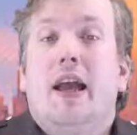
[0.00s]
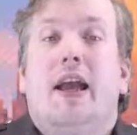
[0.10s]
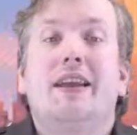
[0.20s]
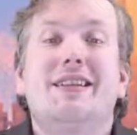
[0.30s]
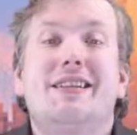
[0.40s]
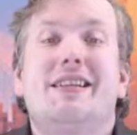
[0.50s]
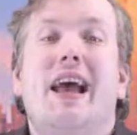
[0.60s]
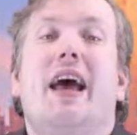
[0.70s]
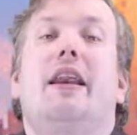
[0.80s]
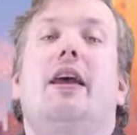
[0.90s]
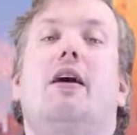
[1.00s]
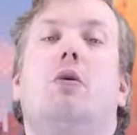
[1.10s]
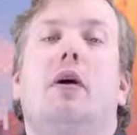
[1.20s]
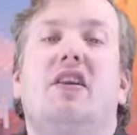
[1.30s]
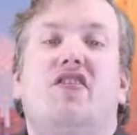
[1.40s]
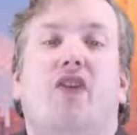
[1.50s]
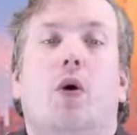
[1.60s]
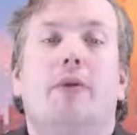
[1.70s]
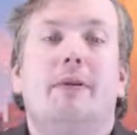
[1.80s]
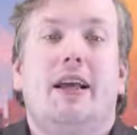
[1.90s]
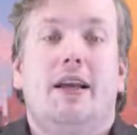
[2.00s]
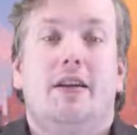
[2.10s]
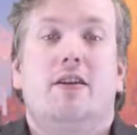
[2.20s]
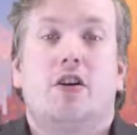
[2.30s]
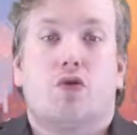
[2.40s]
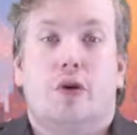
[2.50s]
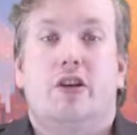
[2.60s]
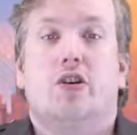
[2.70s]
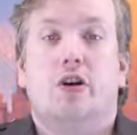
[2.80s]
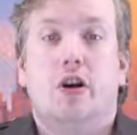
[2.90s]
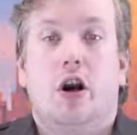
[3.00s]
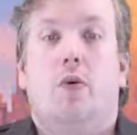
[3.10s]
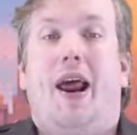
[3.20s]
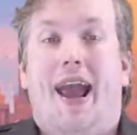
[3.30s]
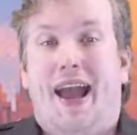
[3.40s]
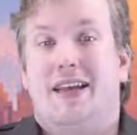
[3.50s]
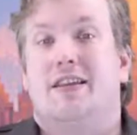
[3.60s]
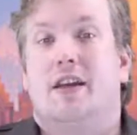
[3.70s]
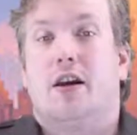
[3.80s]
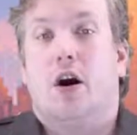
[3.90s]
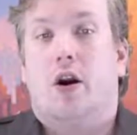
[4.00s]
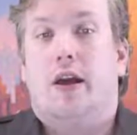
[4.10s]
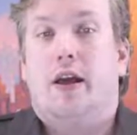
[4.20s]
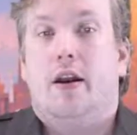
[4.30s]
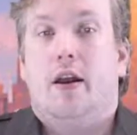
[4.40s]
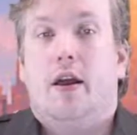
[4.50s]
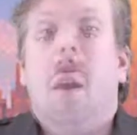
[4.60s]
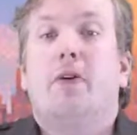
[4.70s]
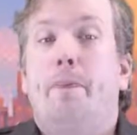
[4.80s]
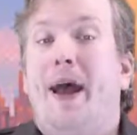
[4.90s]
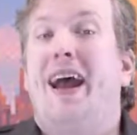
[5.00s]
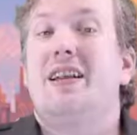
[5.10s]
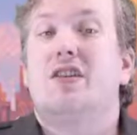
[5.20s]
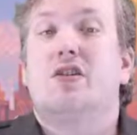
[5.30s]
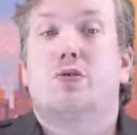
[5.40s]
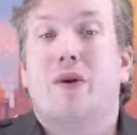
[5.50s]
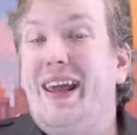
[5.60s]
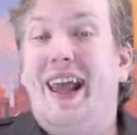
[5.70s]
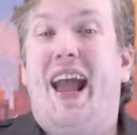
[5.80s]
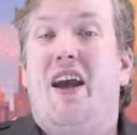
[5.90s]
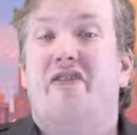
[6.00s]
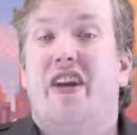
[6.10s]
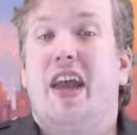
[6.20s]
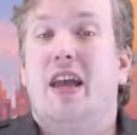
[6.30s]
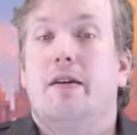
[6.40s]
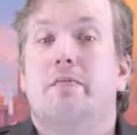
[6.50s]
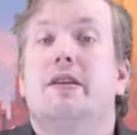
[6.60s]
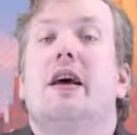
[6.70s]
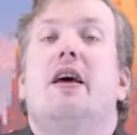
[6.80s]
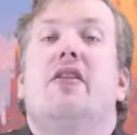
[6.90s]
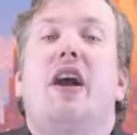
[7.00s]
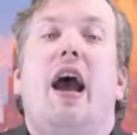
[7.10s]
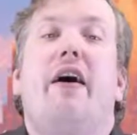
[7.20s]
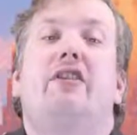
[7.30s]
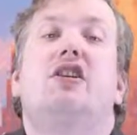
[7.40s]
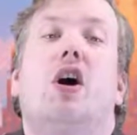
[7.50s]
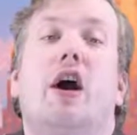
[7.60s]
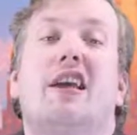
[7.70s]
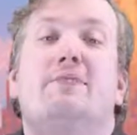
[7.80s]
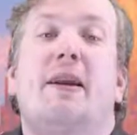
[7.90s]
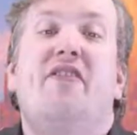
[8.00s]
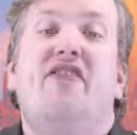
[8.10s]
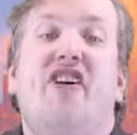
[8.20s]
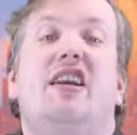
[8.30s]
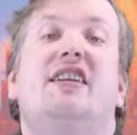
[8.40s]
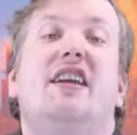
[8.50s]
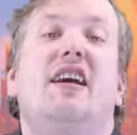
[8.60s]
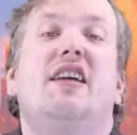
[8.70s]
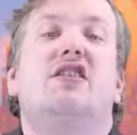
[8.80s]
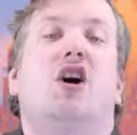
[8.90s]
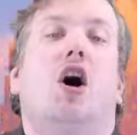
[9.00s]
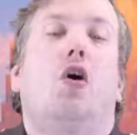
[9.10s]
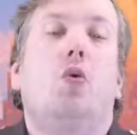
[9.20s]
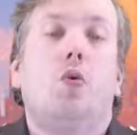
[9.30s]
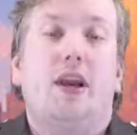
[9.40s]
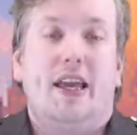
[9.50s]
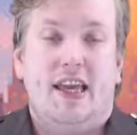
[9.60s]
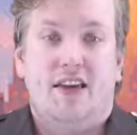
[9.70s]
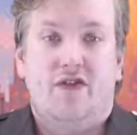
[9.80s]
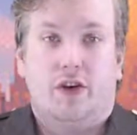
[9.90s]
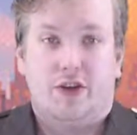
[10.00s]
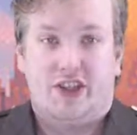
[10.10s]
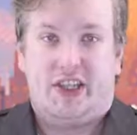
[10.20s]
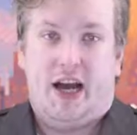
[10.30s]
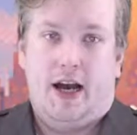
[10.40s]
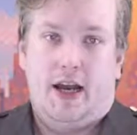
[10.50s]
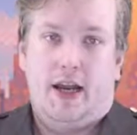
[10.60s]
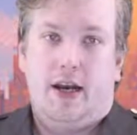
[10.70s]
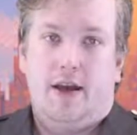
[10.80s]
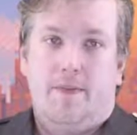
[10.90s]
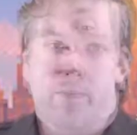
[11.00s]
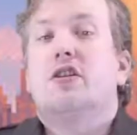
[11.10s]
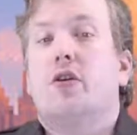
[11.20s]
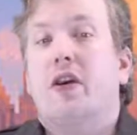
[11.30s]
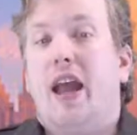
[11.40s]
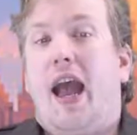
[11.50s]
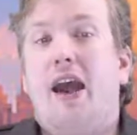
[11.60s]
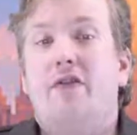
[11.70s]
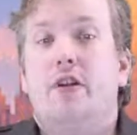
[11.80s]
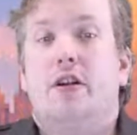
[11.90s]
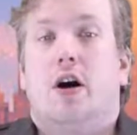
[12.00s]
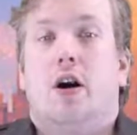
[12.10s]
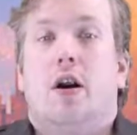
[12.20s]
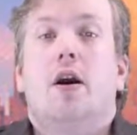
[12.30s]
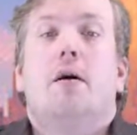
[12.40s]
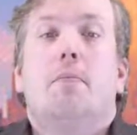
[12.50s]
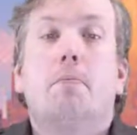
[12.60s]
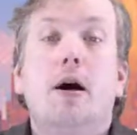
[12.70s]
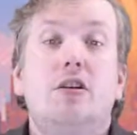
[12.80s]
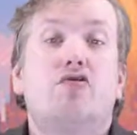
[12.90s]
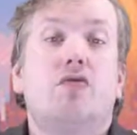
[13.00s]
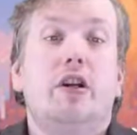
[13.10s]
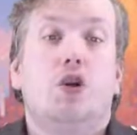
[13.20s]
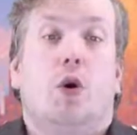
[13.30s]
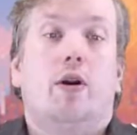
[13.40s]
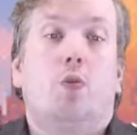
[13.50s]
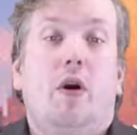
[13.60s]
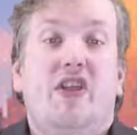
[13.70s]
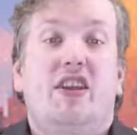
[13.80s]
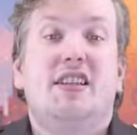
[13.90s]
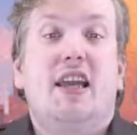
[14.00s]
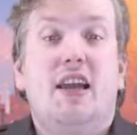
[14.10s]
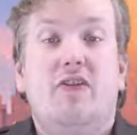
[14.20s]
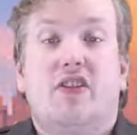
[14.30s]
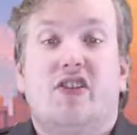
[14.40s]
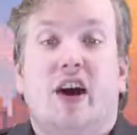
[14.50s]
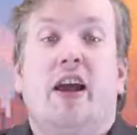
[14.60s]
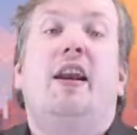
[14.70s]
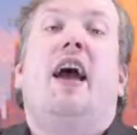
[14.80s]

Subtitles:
Instead, it was formed into the creature known as the Guardian. For the past 3.5 games, the Avatar has been facing his own evil side. So the Avatar must rejoin with his evil side